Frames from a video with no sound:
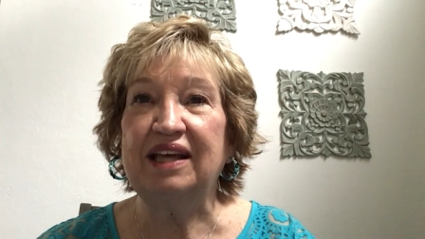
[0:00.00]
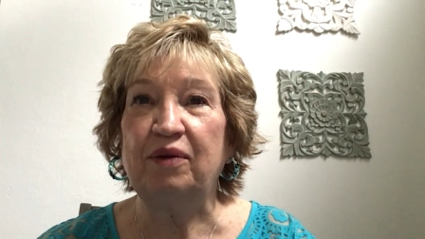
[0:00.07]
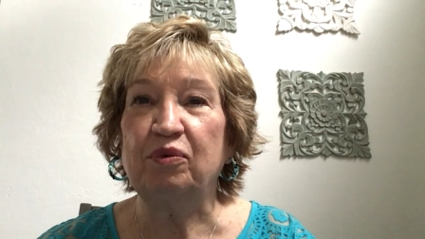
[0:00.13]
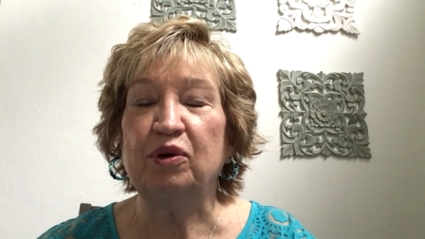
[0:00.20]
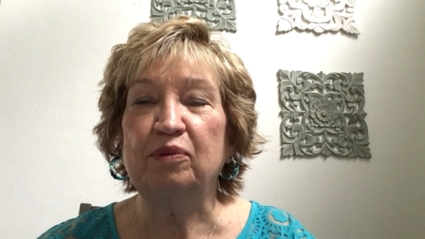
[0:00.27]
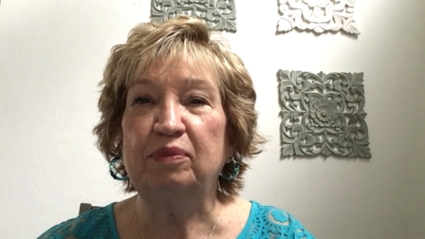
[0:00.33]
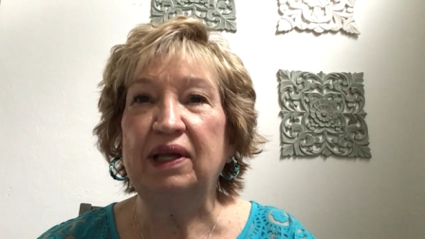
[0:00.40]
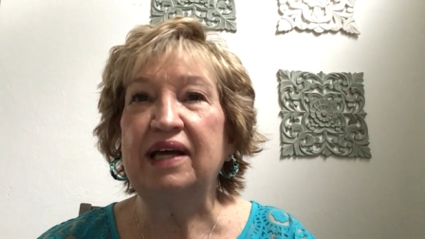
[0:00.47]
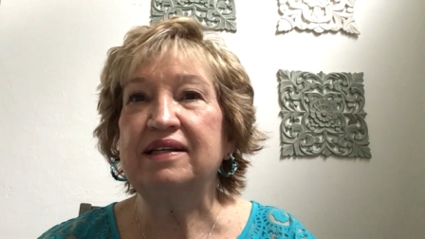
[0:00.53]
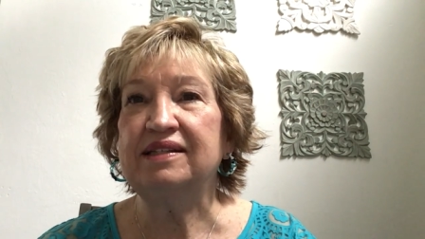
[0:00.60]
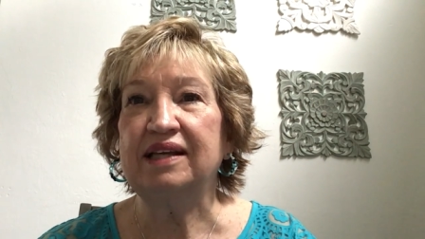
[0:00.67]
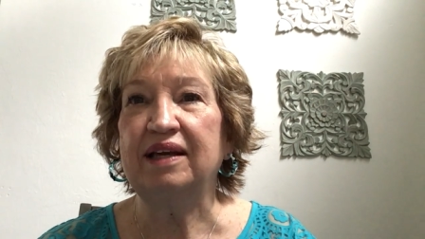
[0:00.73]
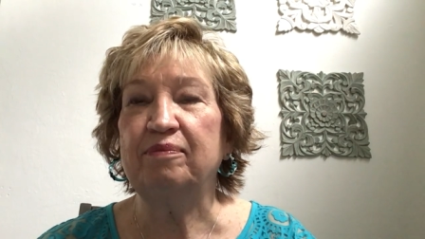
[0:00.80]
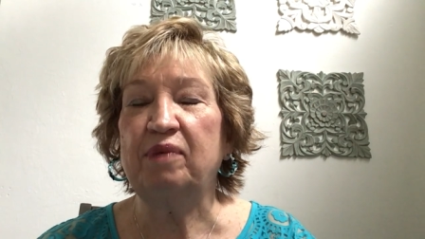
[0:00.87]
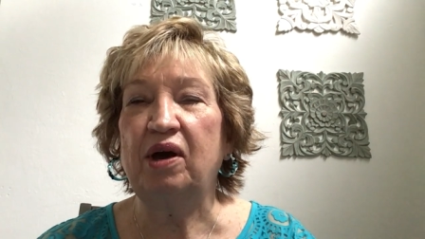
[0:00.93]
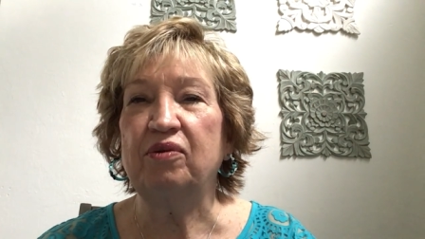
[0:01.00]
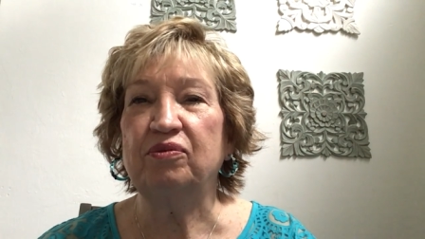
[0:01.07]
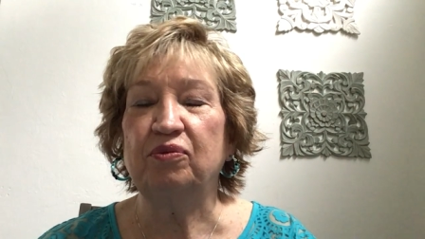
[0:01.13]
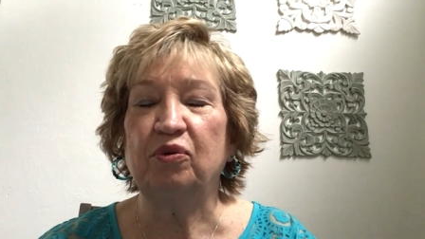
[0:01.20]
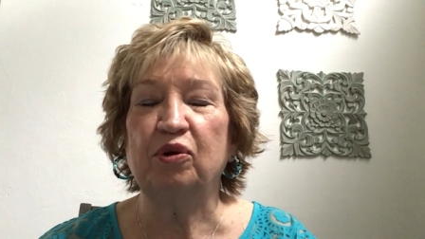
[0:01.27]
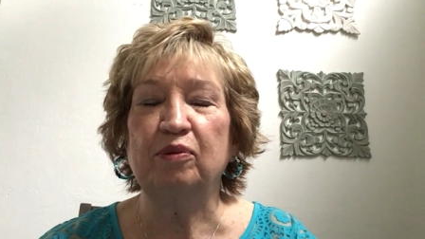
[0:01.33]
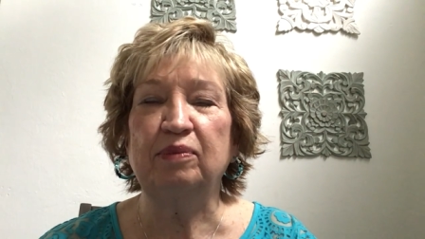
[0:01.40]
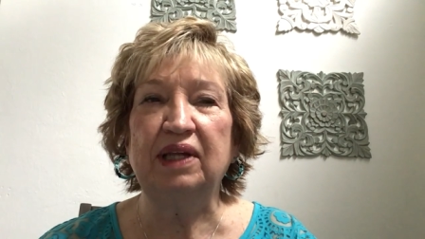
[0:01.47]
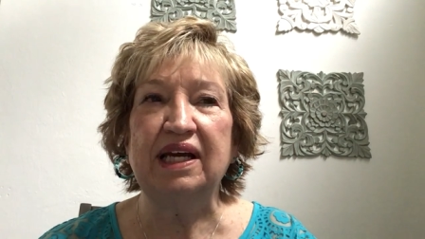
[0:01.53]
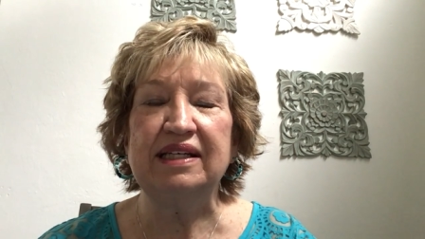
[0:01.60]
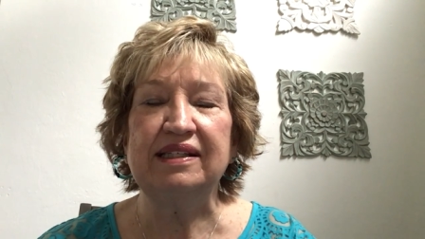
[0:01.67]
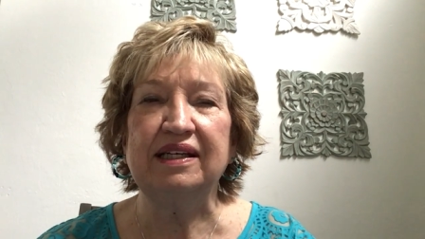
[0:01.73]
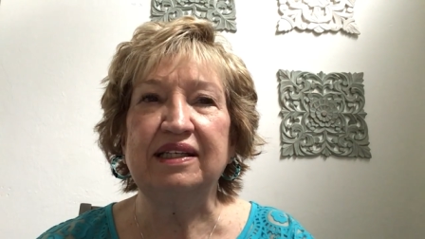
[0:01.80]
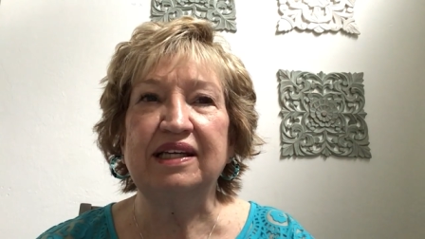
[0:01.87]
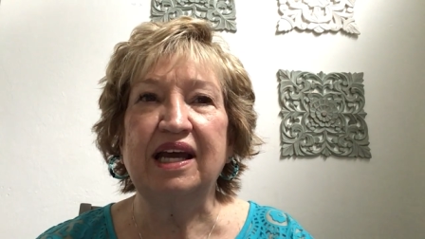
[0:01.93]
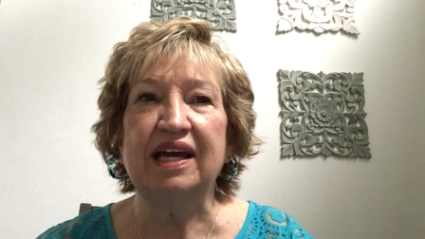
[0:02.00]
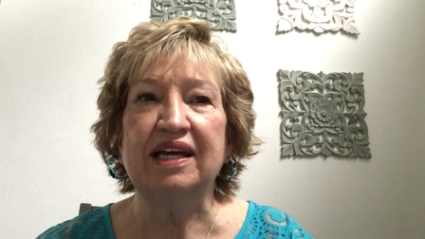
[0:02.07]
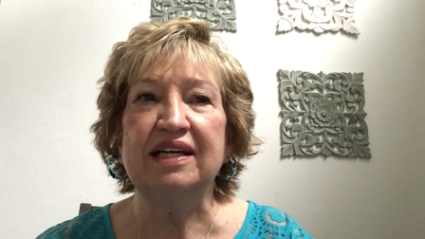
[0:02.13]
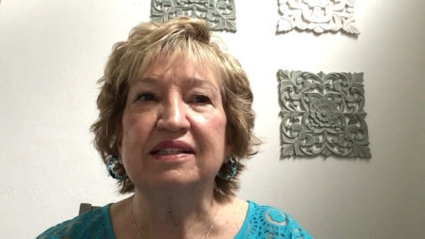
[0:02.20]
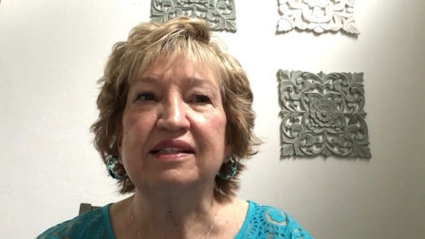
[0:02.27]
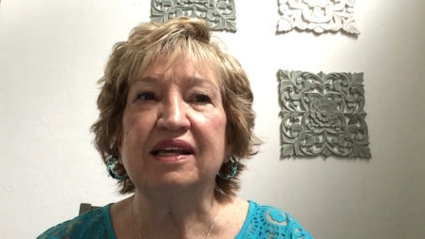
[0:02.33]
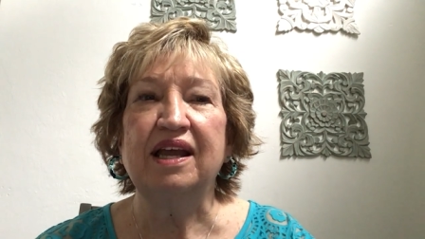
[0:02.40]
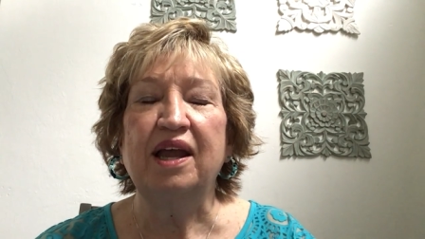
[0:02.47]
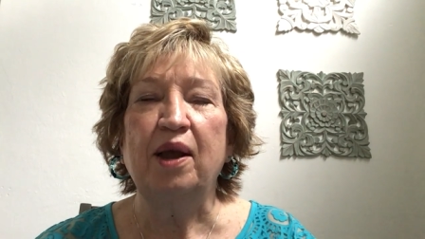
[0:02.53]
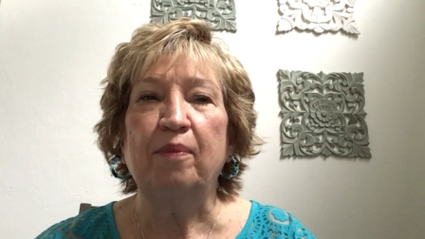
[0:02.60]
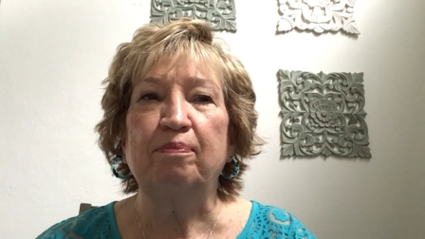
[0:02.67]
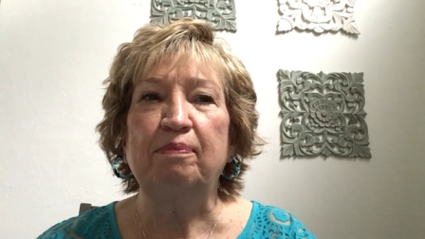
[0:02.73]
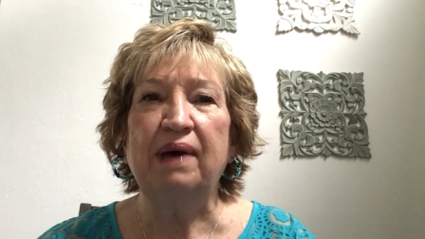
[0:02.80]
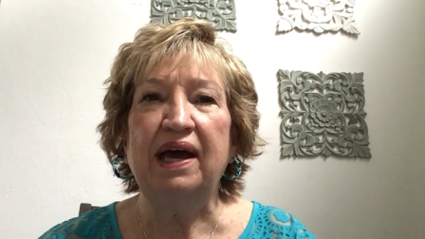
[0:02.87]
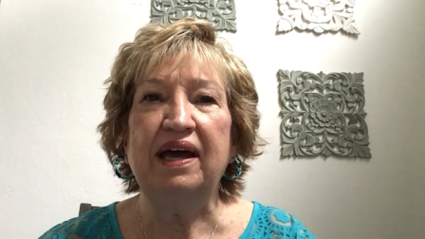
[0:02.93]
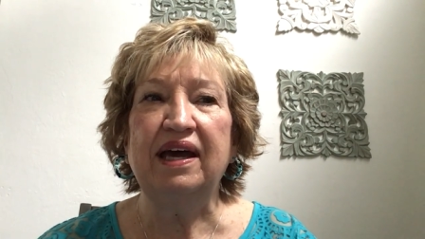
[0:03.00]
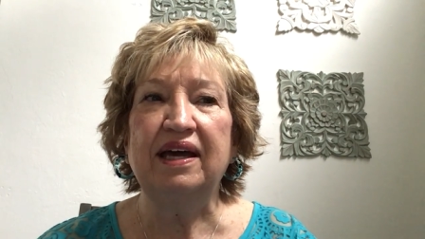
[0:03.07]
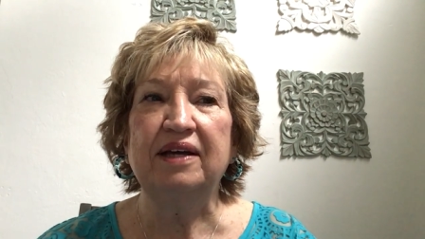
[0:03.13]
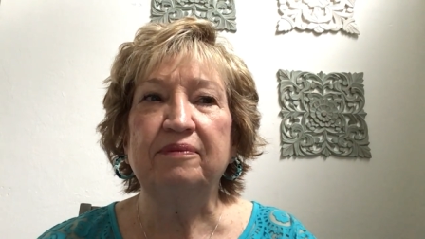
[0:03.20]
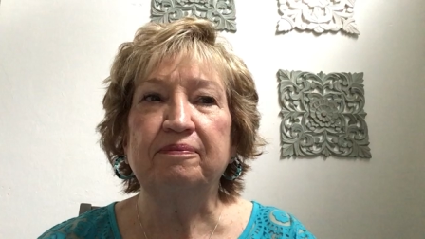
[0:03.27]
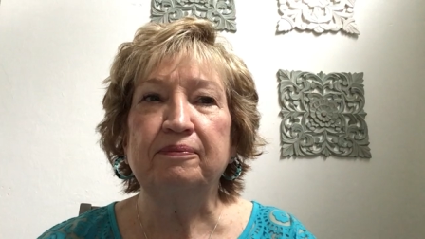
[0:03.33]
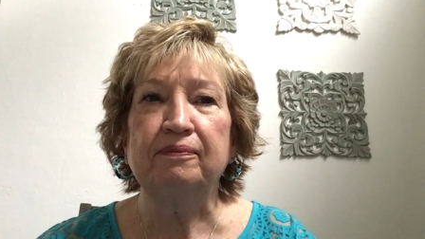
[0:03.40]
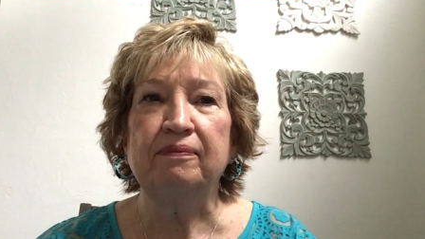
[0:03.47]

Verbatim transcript: They were a blessing. Both were a blessing to us, but